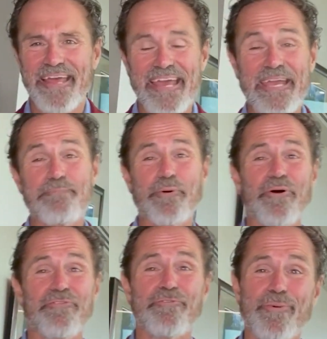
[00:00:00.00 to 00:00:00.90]

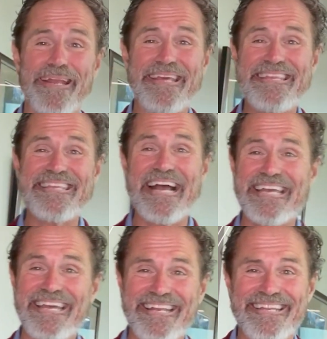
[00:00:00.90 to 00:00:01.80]
April
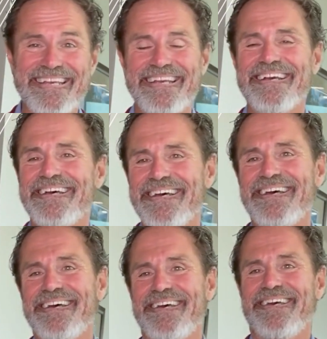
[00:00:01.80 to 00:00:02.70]
22nd.
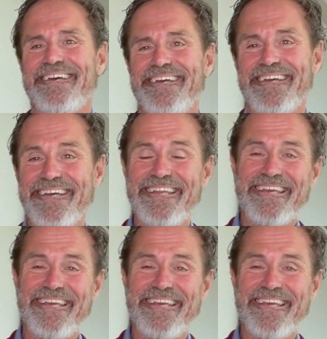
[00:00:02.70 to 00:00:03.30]
It